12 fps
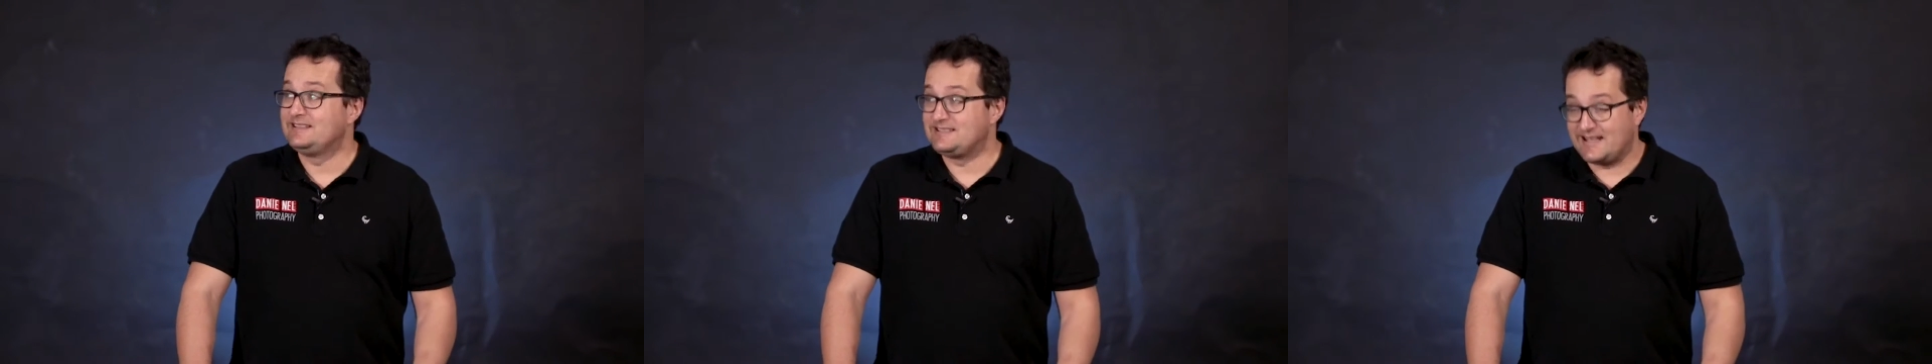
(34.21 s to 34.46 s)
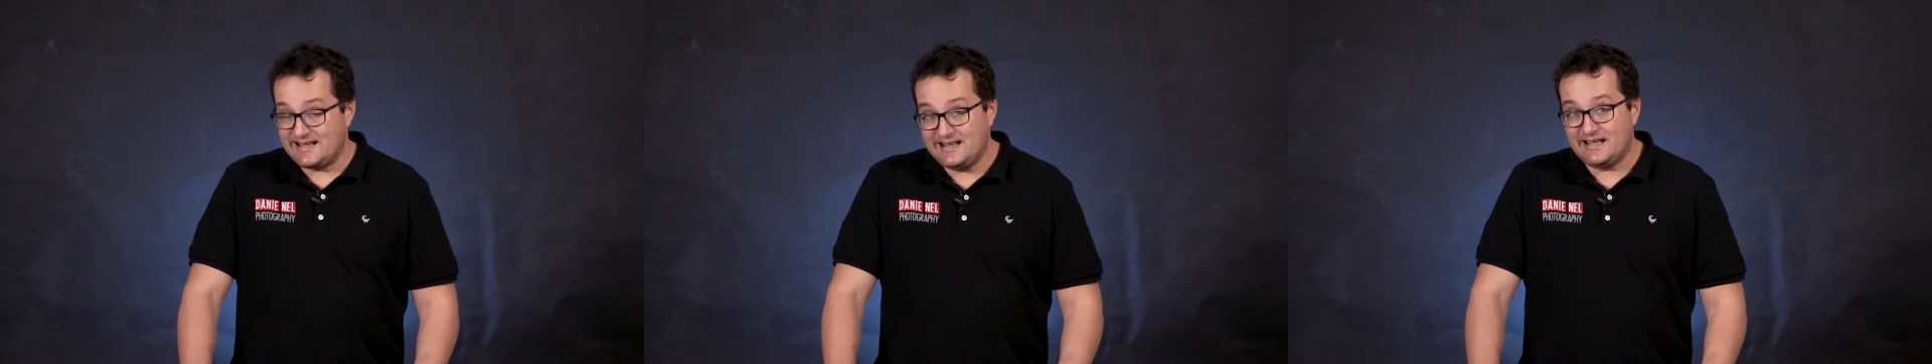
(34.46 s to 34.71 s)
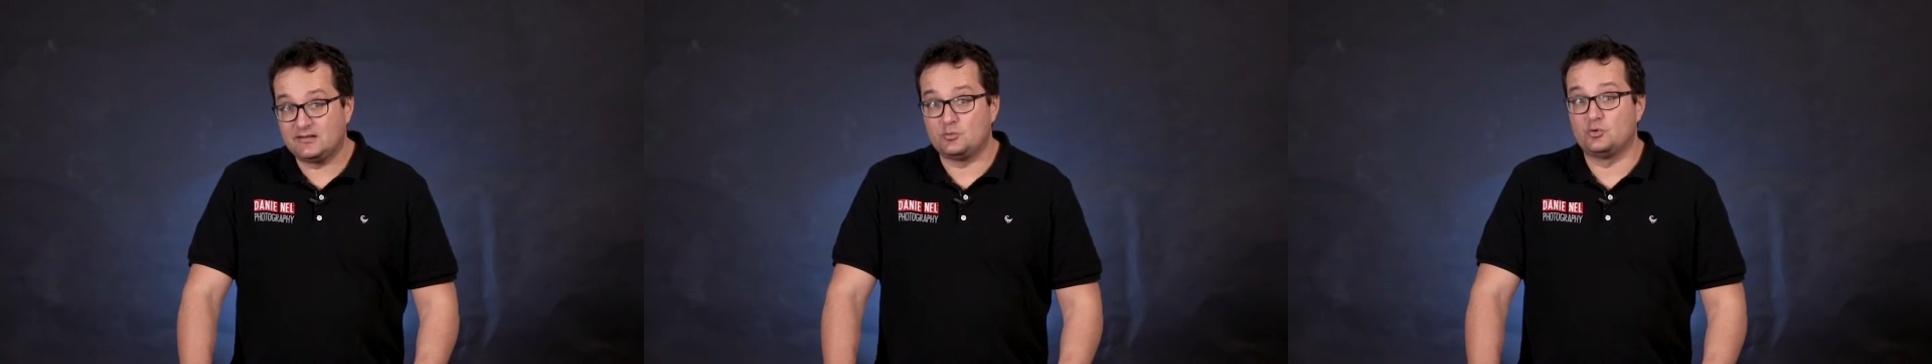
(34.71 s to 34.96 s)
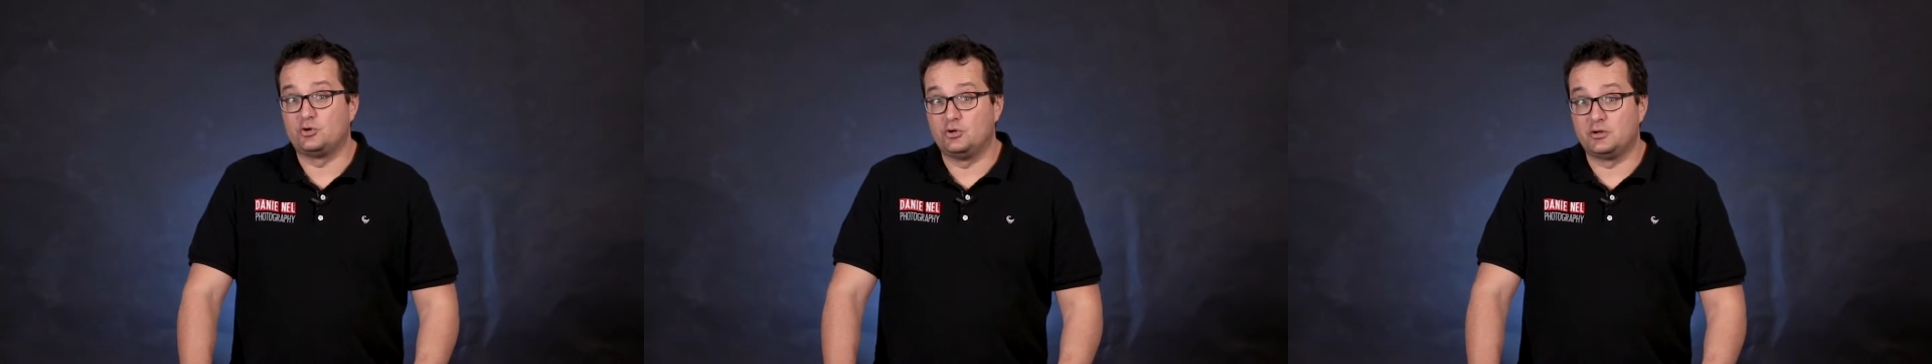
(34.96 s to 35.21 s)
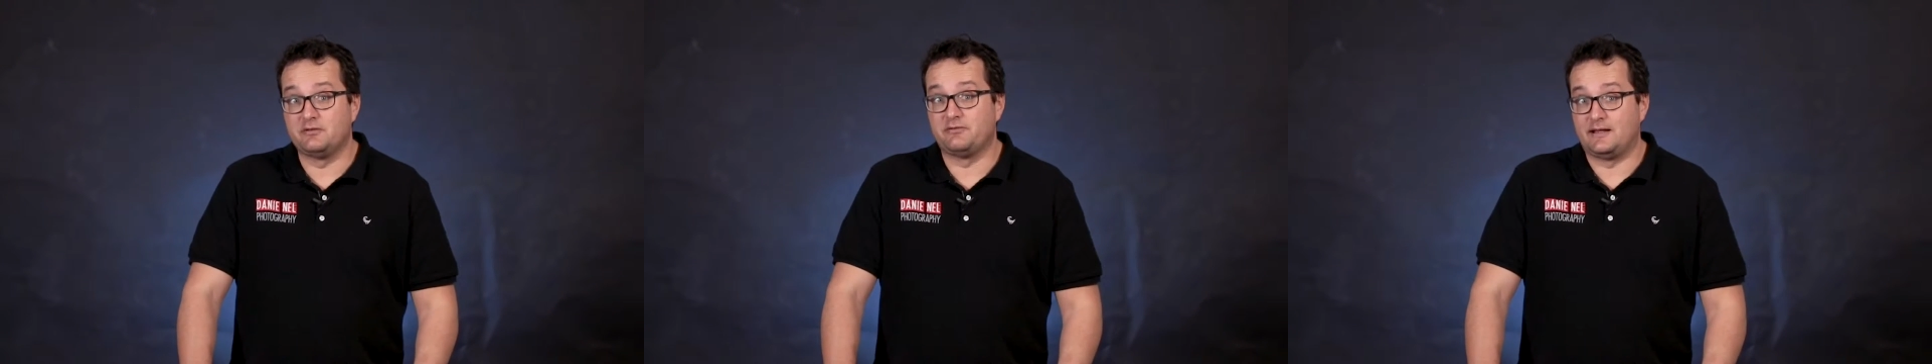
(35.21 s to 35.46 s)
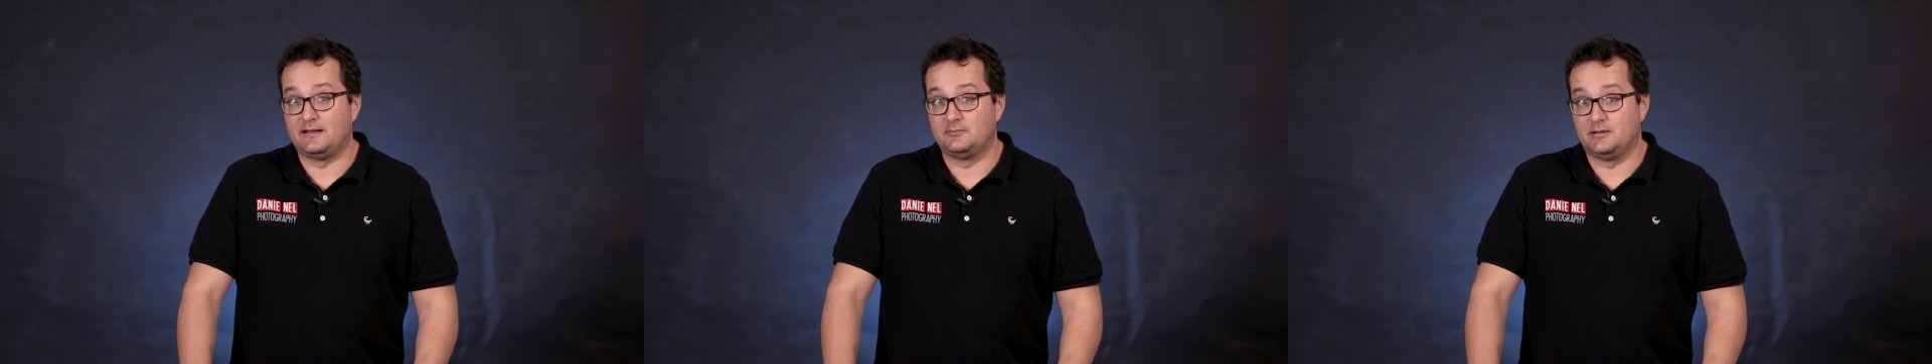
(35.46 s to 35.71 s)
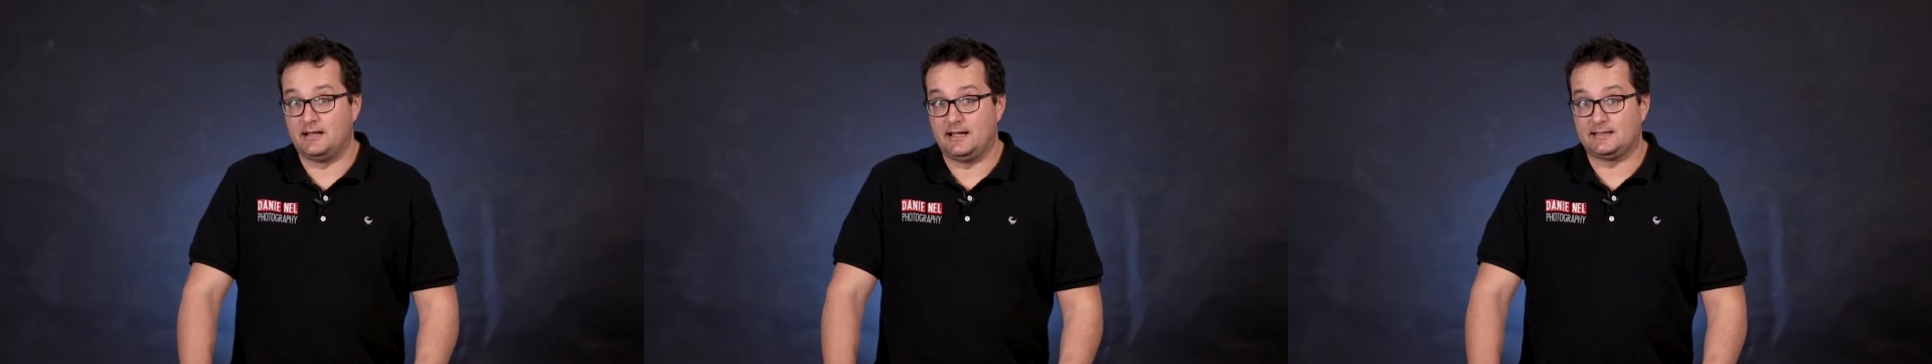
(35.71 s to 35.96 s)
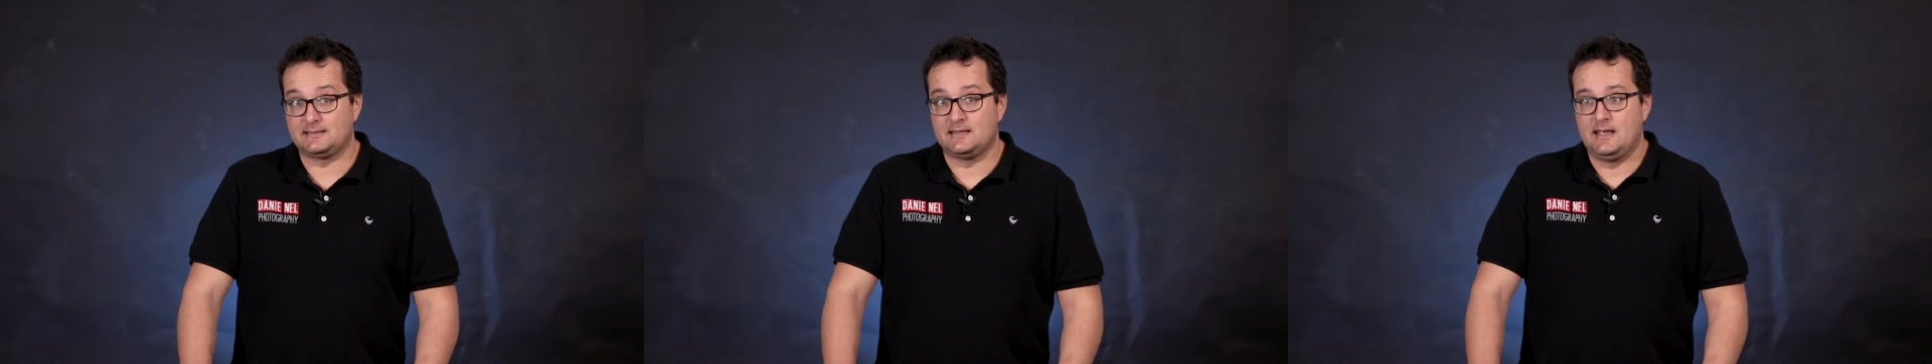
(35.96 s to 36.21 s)
daylight or good available
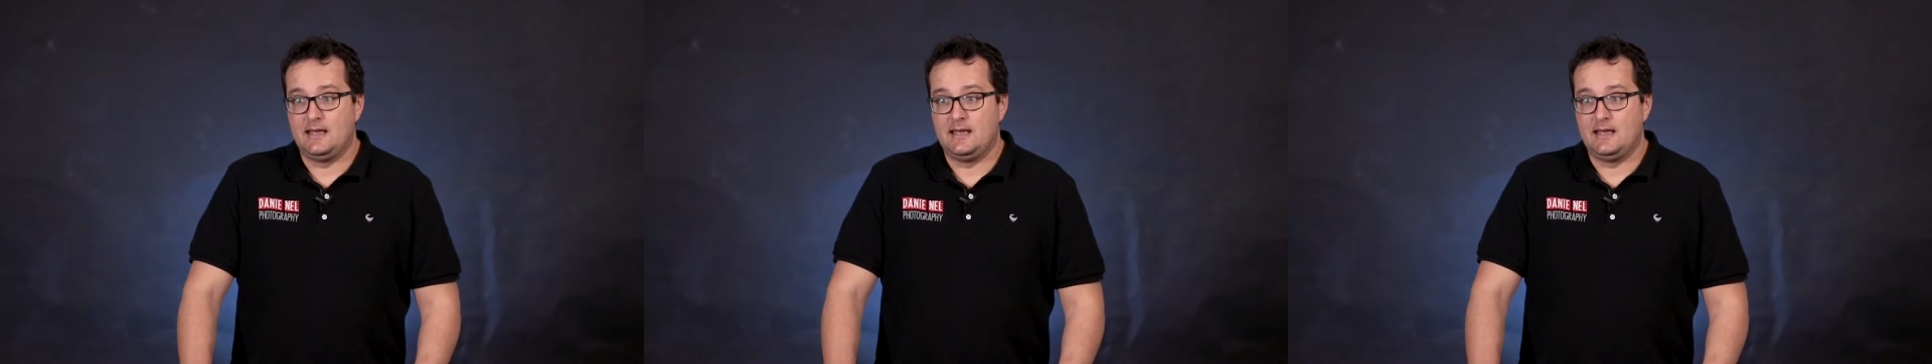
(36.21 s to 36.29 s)
light